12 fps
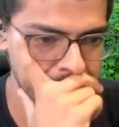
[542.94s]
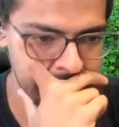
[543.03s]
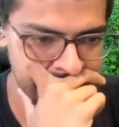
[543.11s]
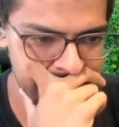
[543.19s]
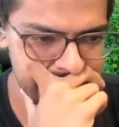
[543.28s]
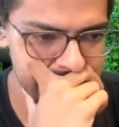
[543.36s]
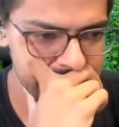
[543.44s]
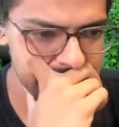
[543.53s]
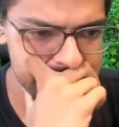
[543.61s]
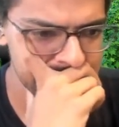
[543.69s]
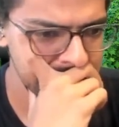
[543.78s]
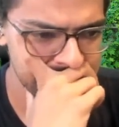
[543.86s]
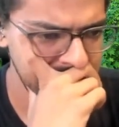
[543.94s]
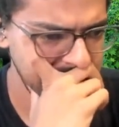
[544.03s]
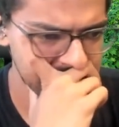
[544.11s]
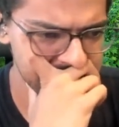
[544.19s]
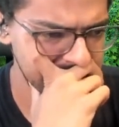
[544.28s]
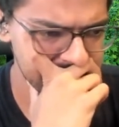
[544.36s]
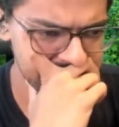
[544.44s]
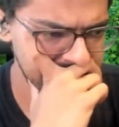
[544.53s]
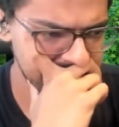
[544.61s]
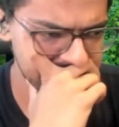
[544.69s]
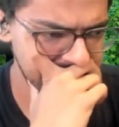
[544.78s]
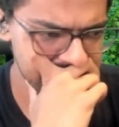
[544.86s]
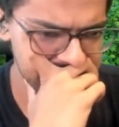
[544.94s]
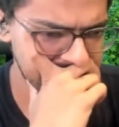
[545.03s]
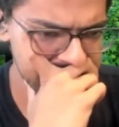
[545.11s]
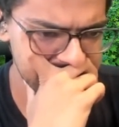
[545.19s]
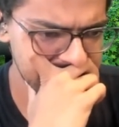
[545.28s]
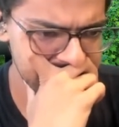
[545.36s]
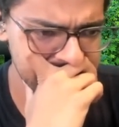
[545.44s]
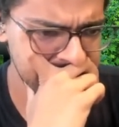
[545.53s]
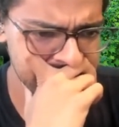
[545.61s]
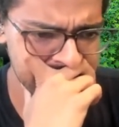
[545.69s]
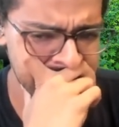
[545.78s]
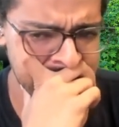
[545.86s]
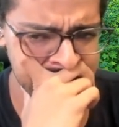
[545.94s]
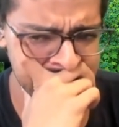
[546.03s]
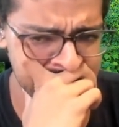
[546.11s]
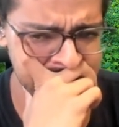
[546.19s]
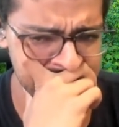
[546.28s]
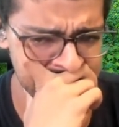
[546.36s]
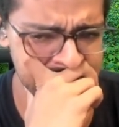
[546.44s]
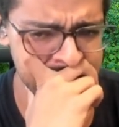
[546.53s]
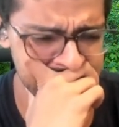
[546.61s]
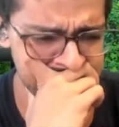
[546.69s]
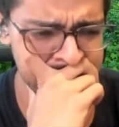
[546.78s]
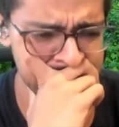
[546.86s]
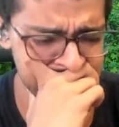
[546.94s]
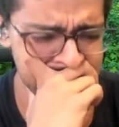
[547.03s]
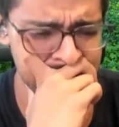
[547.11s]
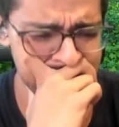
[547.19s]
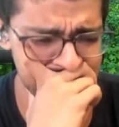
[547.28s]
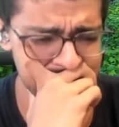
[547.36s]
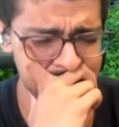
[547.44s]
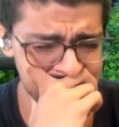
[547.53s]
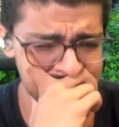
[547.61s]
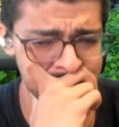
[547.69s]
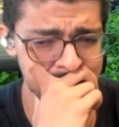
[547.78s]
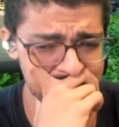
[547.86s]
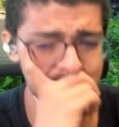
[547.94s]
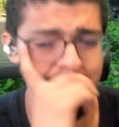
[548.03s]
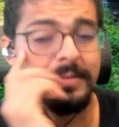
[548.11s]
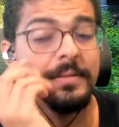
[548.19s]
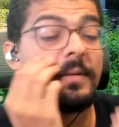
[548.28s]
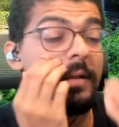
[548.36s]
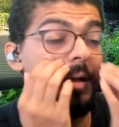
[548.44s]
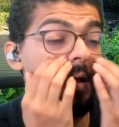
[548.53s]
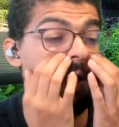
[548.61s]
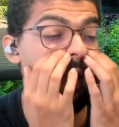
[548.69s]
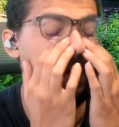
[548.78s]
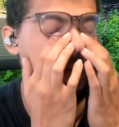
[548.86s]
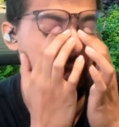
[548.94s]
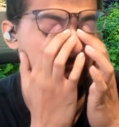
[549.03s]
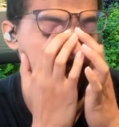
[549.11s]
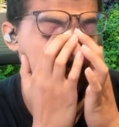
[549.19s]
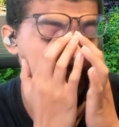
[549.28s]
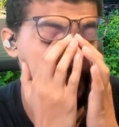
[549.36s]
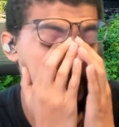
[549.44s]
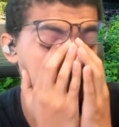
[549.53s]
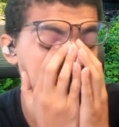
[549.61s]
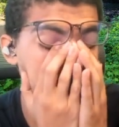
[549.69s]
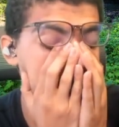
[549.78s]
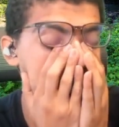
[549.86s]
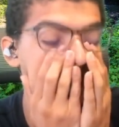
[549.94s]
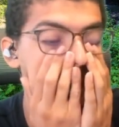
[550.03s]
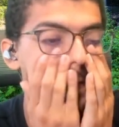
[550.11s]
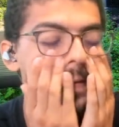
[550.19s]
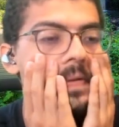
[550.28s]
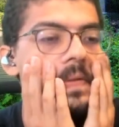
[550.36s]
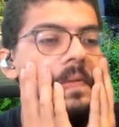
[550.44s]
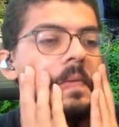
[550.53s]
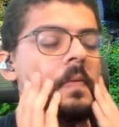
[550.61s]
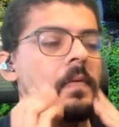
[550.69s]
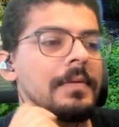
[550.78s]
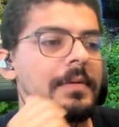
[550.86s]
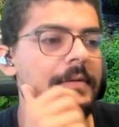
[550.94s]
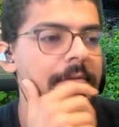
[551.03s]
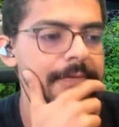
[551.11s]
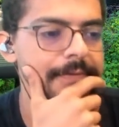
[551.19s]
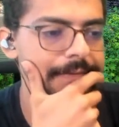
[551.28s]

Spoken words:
requirement to retrieve a user's credentials is their phone number, which we managed to leak using the quick blocks vulnerability. Moreover,